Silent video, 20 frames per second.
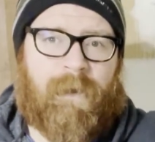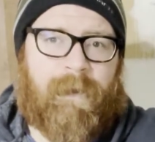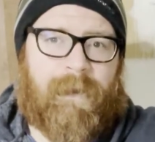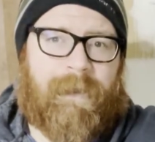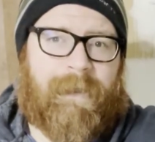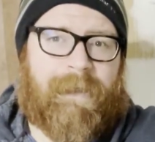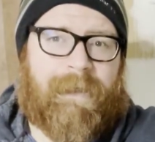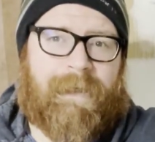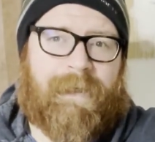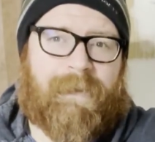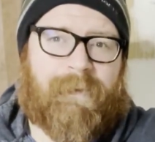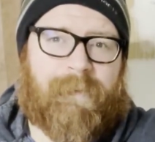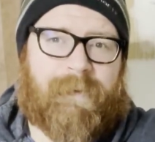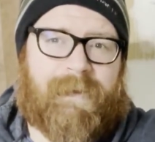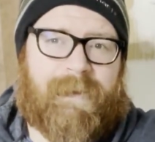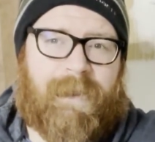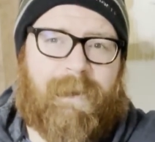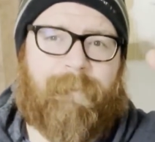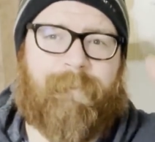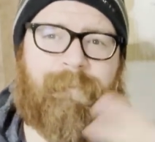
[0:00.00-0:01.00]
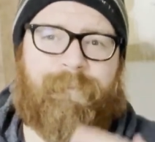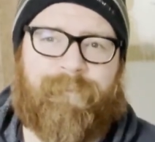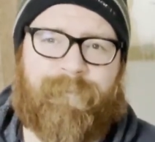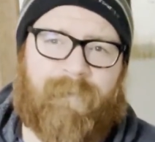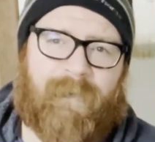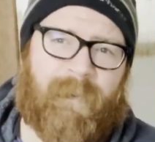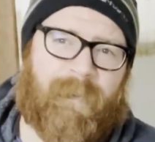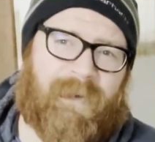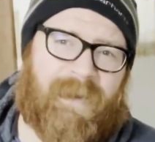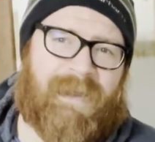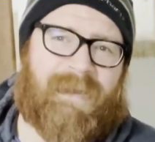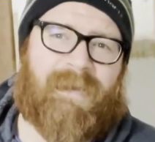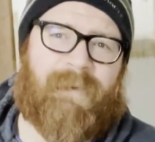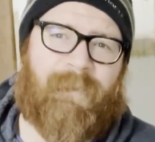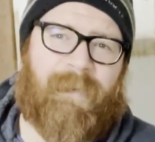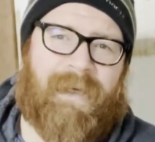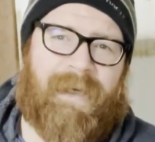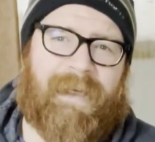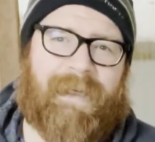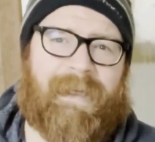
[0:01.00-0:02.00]
Hey guys, what's up? I'm
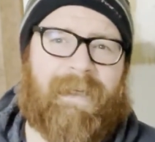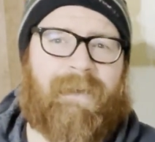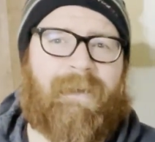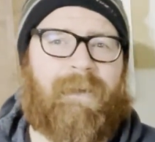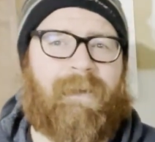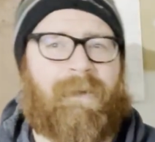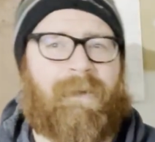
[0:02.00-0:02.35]
Dustin Mankin.